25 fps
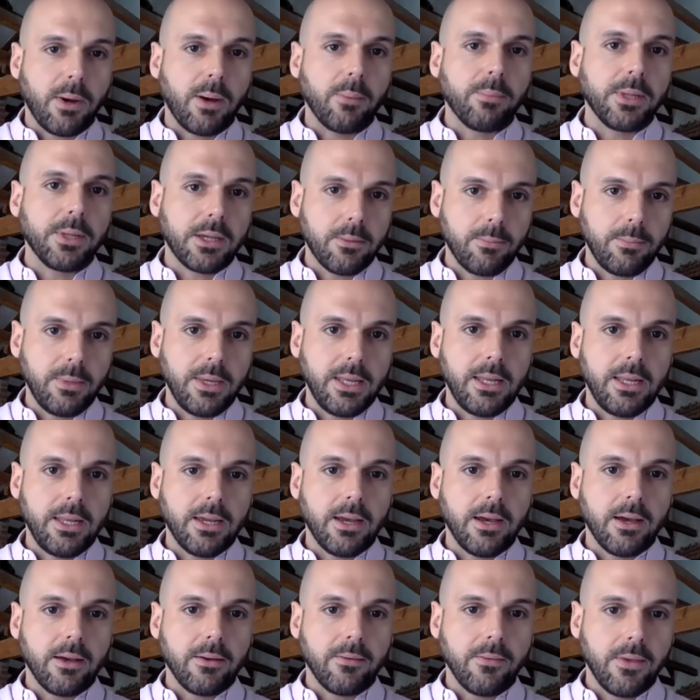public
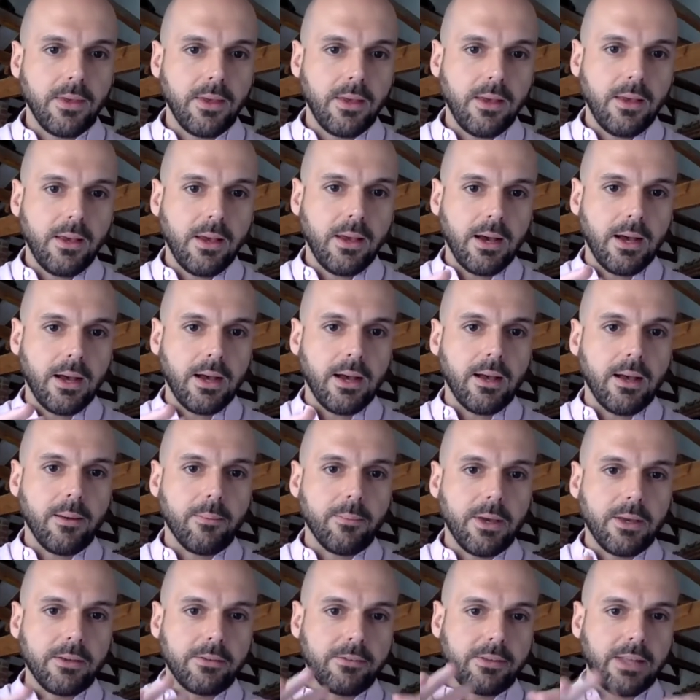media,
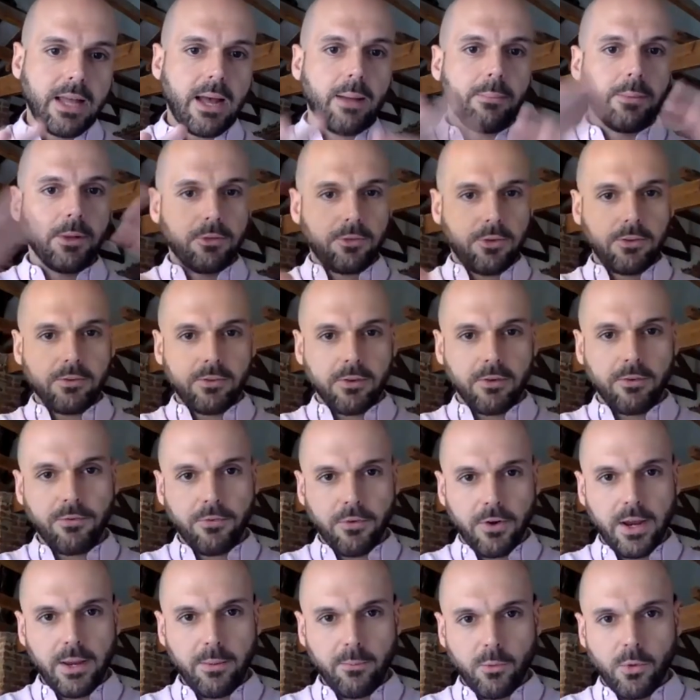establishes a
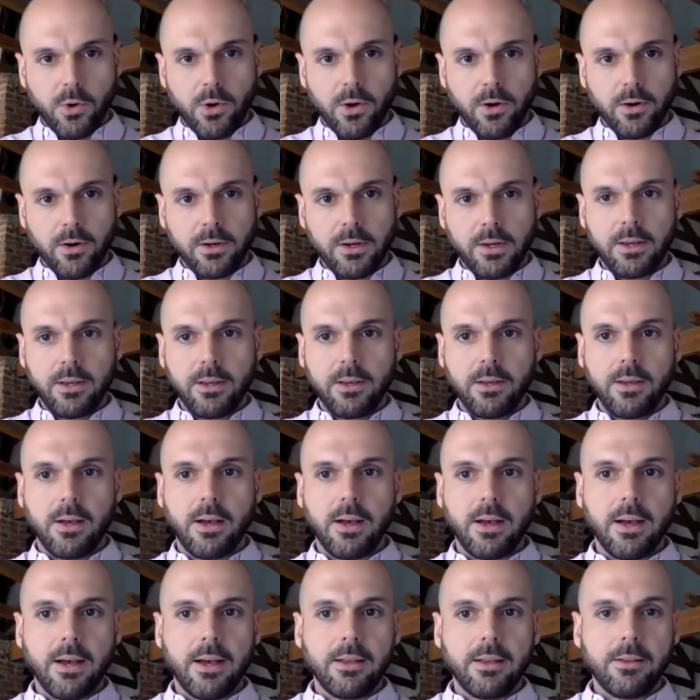framework,
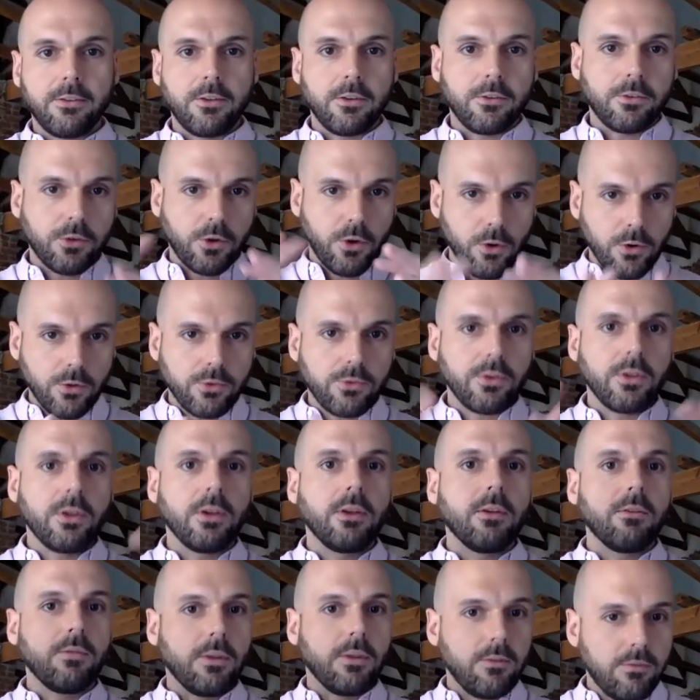
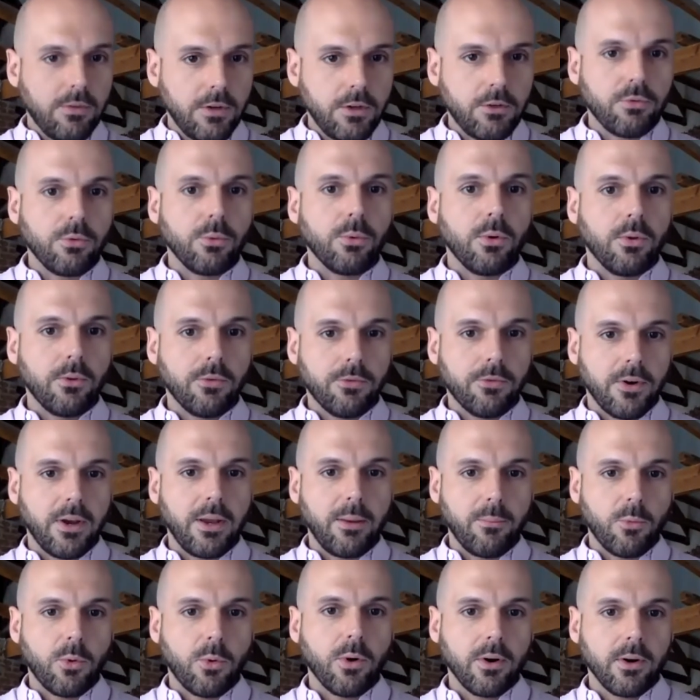discursive and visual
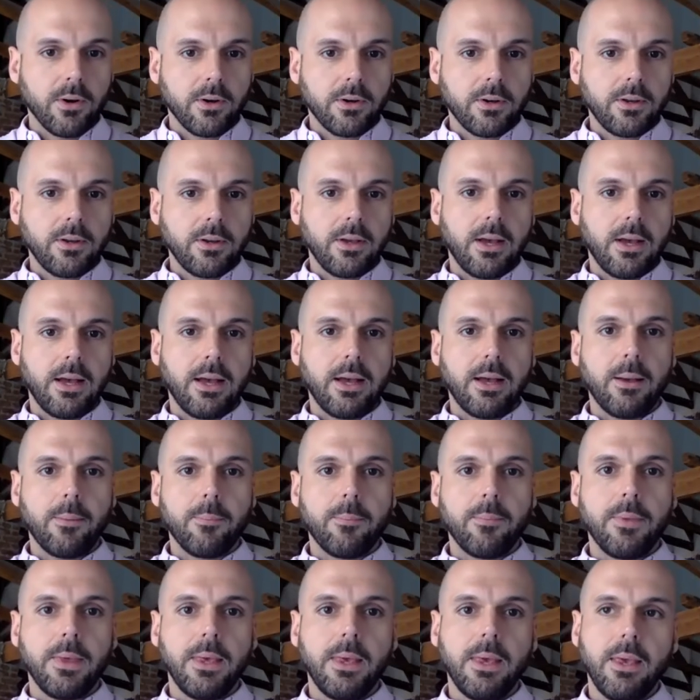framework,
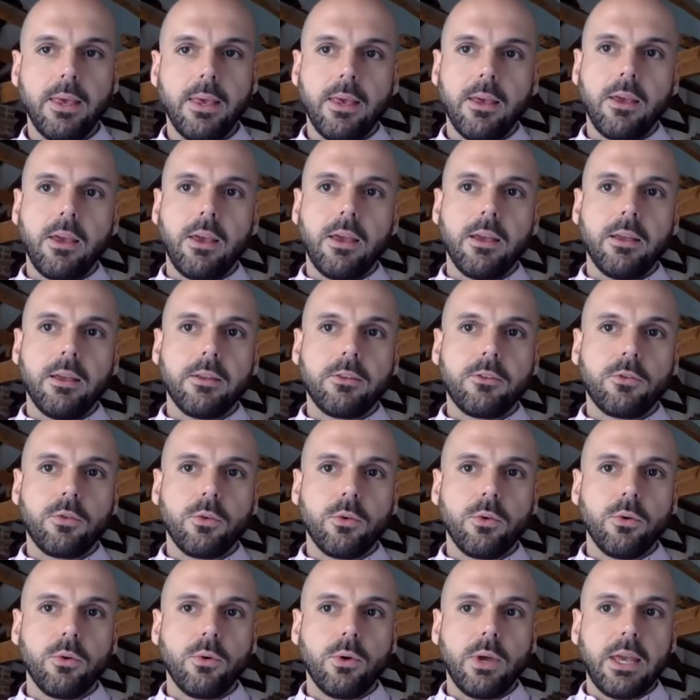
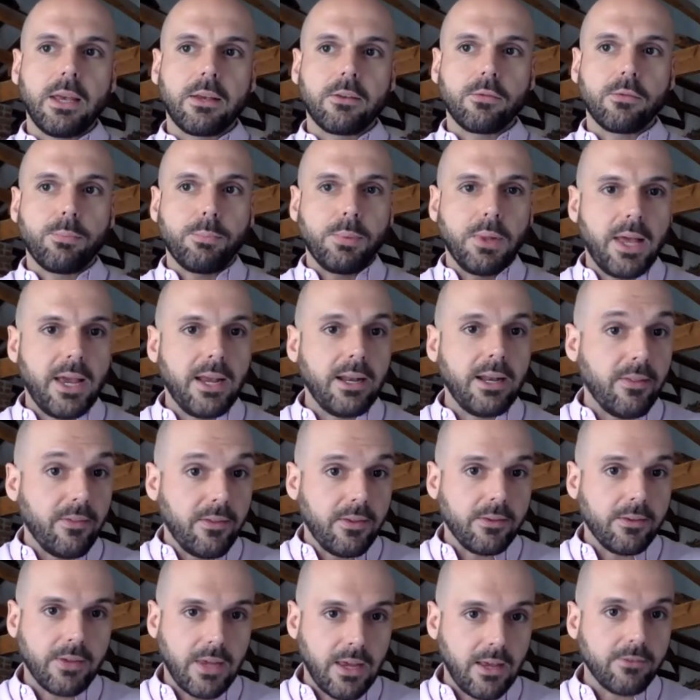to explain, in
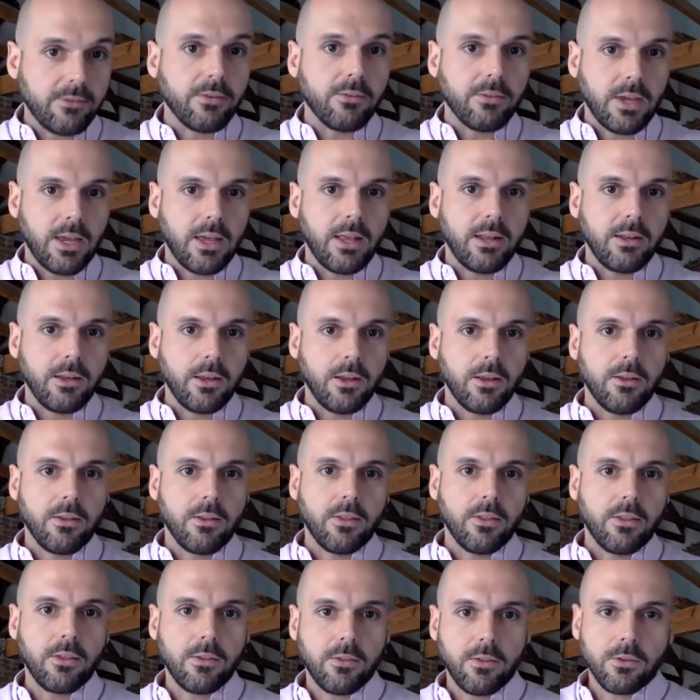this case, again,
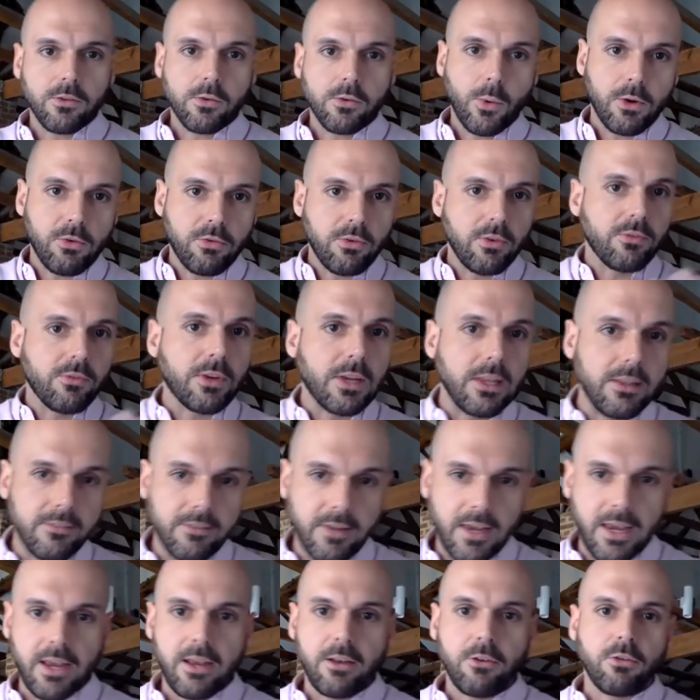this question of
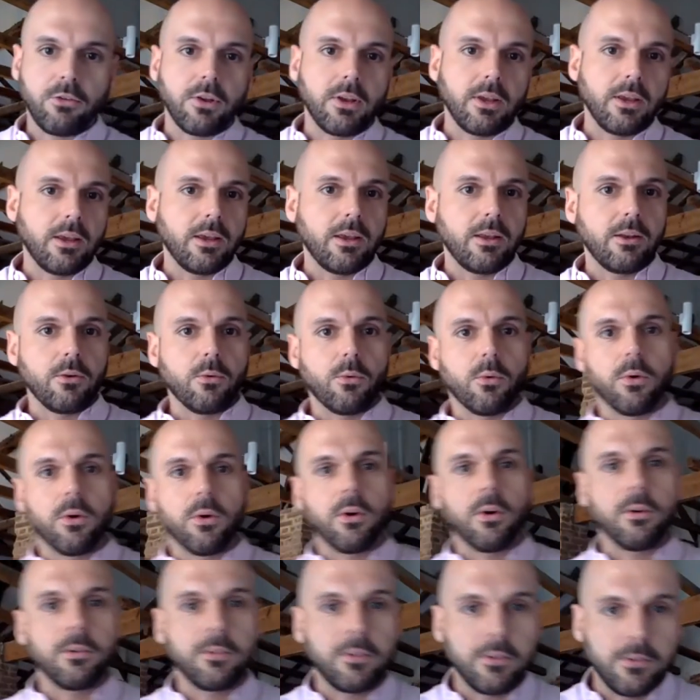contagion
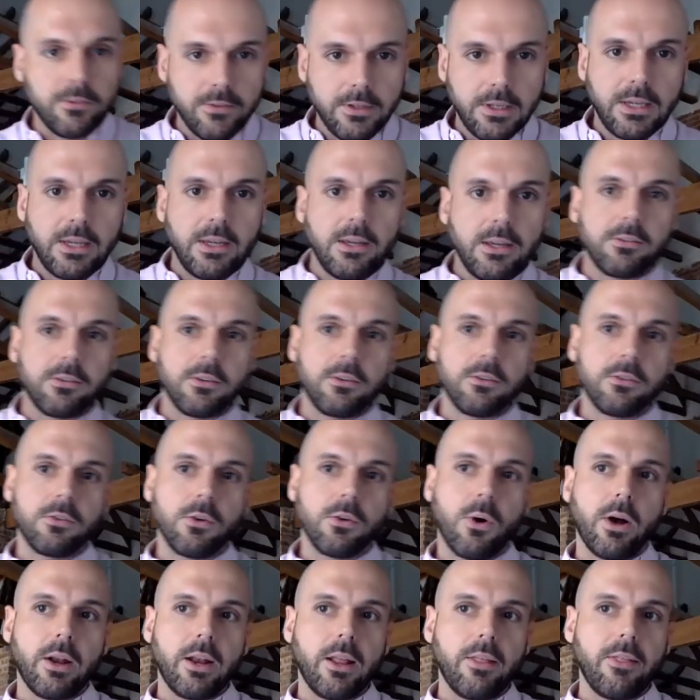or disease and
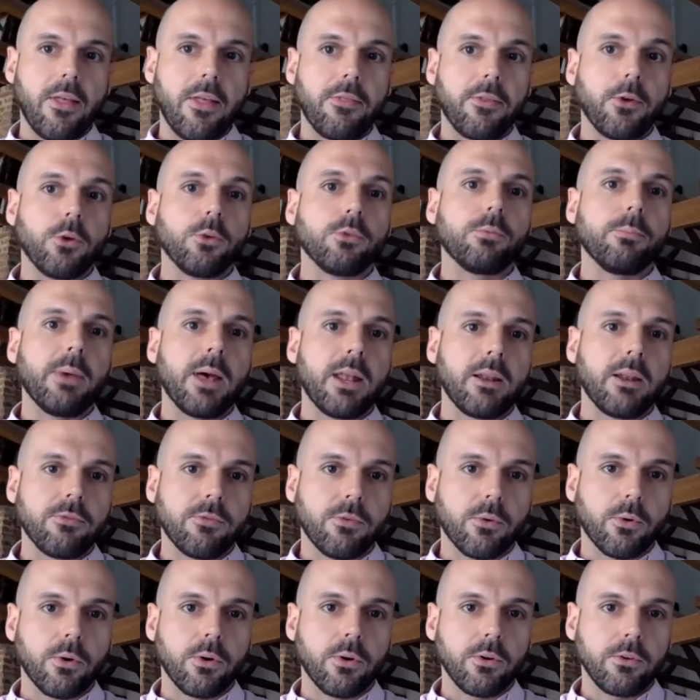so on, and that those
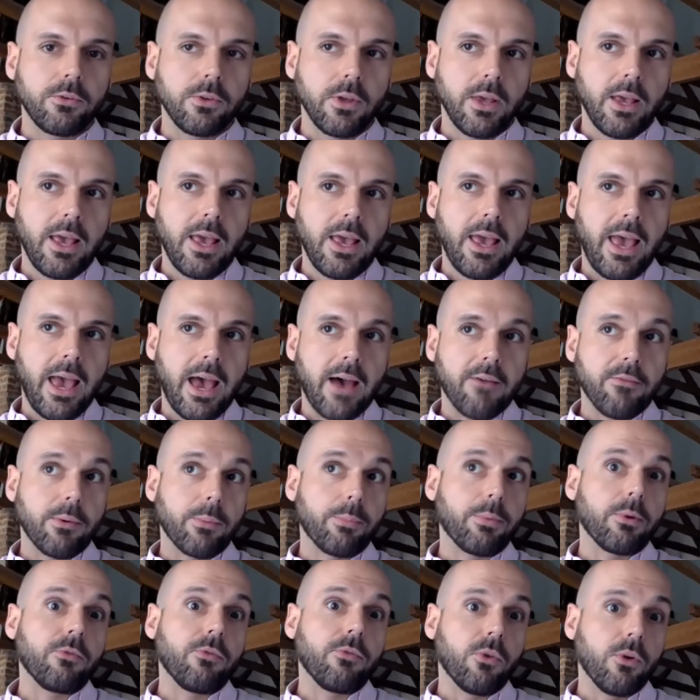metaphors have a
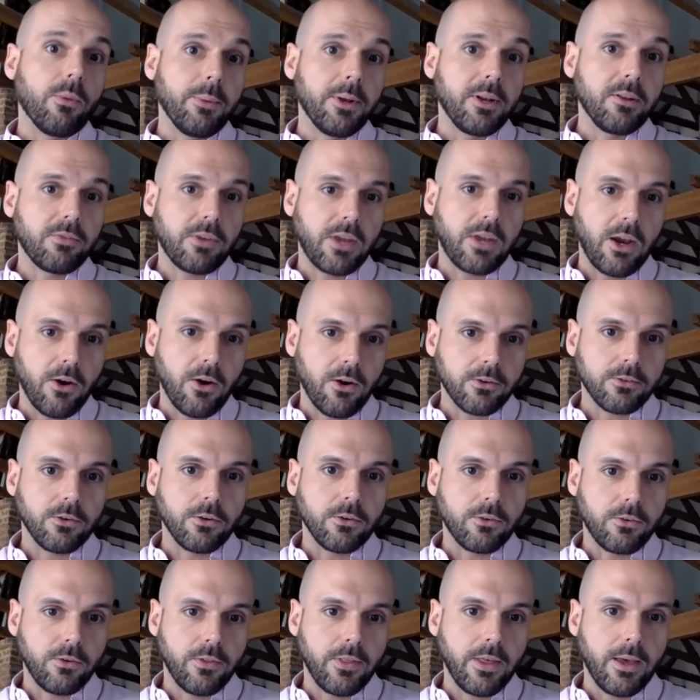performative character
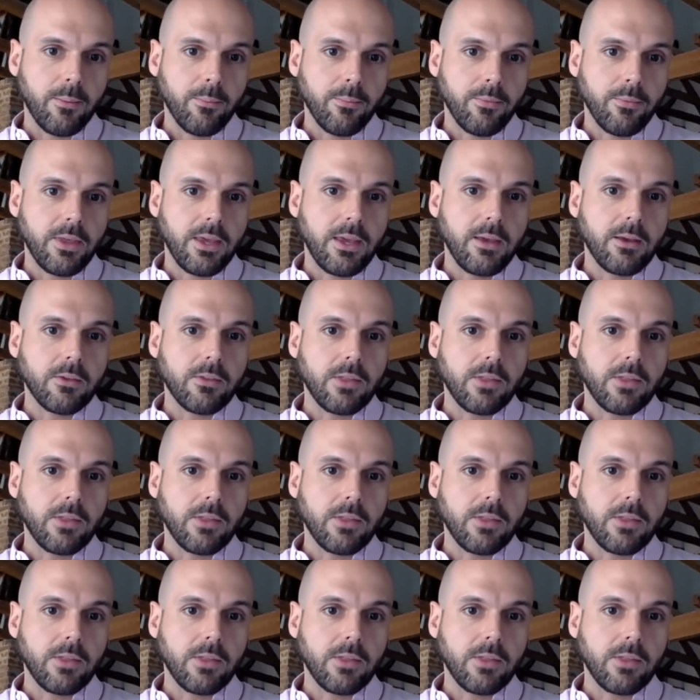to them. They